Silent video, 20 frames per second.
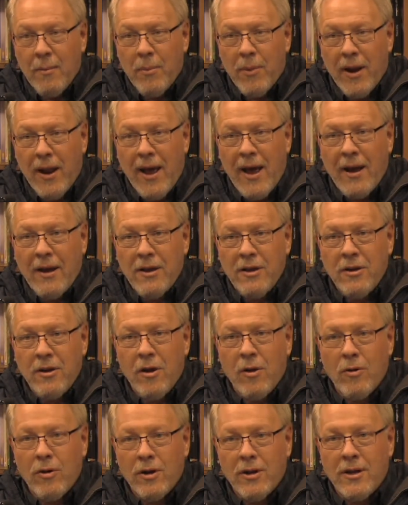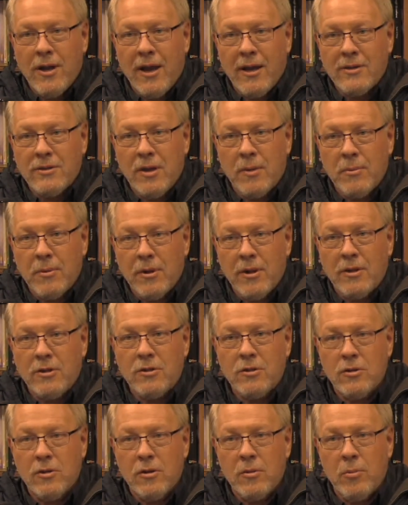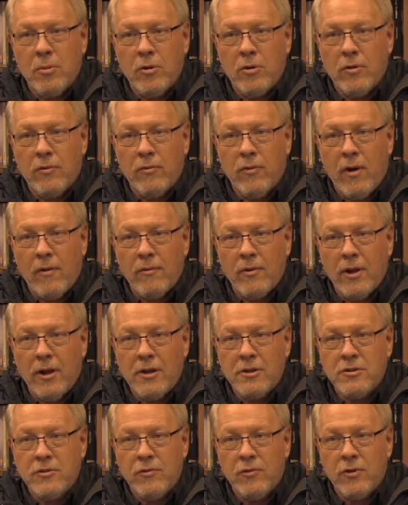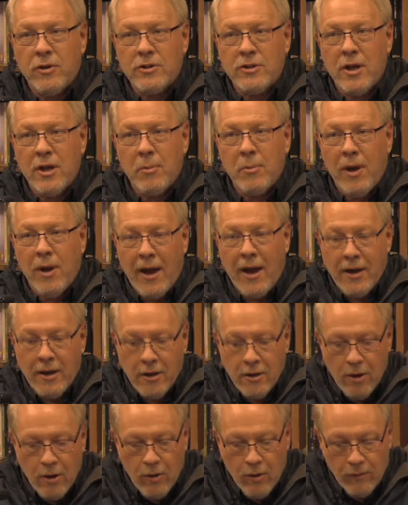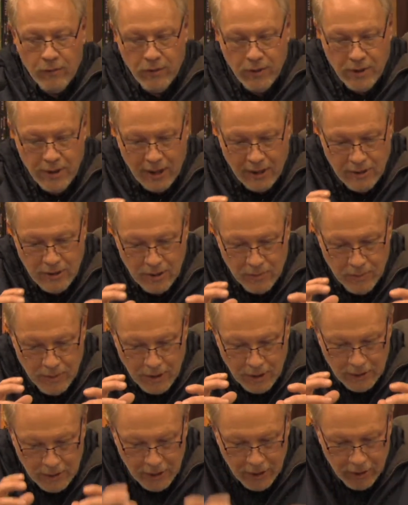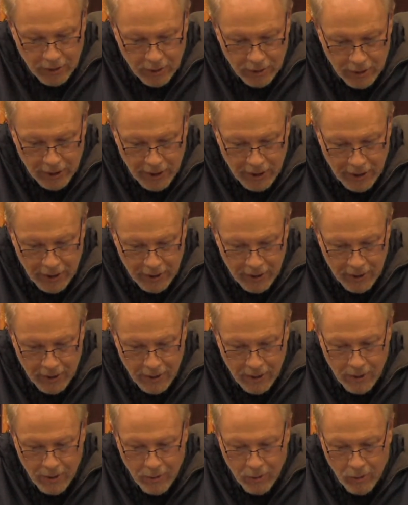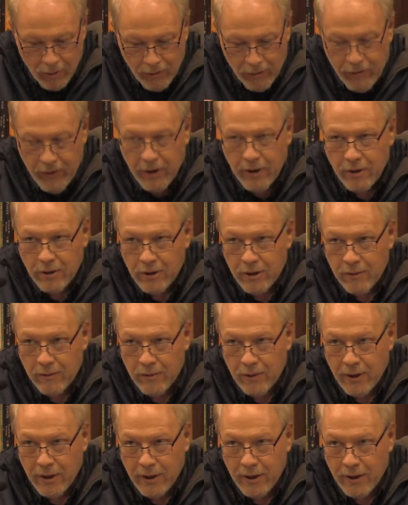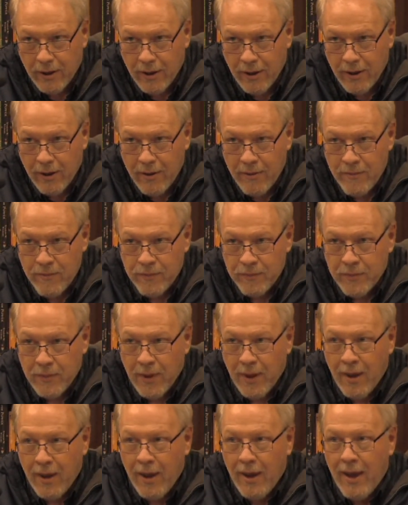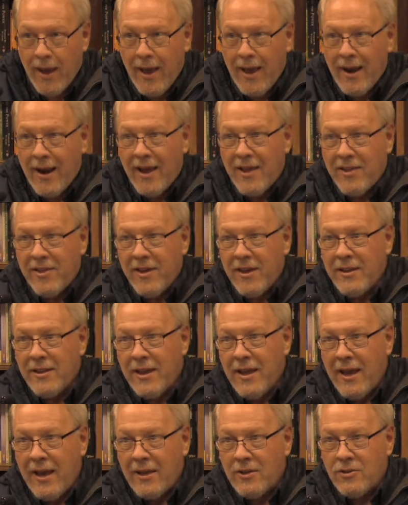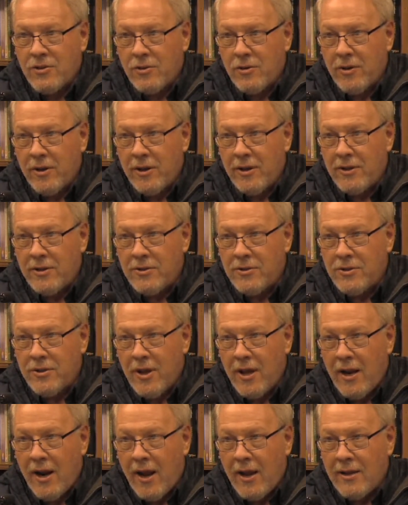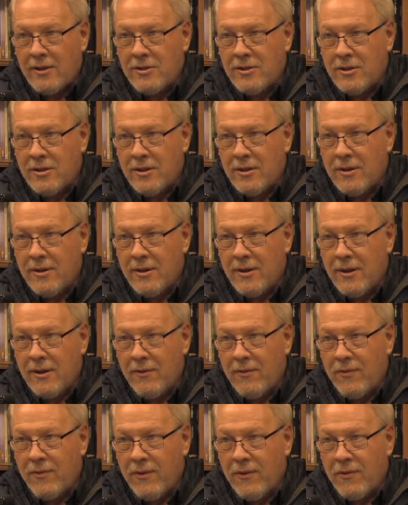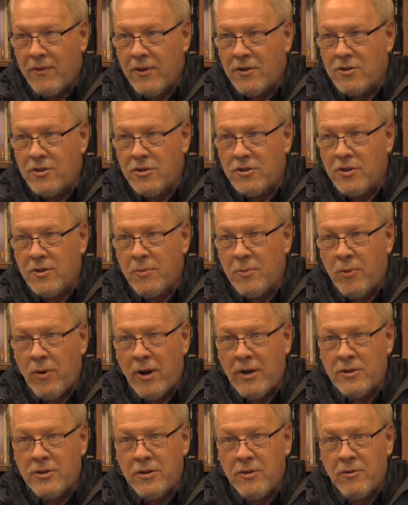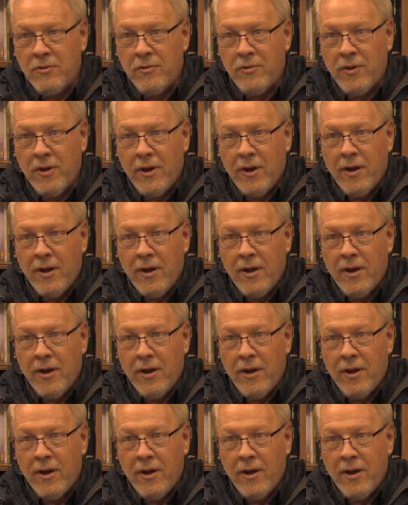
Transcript: But how do you know to take something, let's the book of Revelation, for example. How do you know if you take something literally or figuratively? And I think the answer is, and if this is impressive,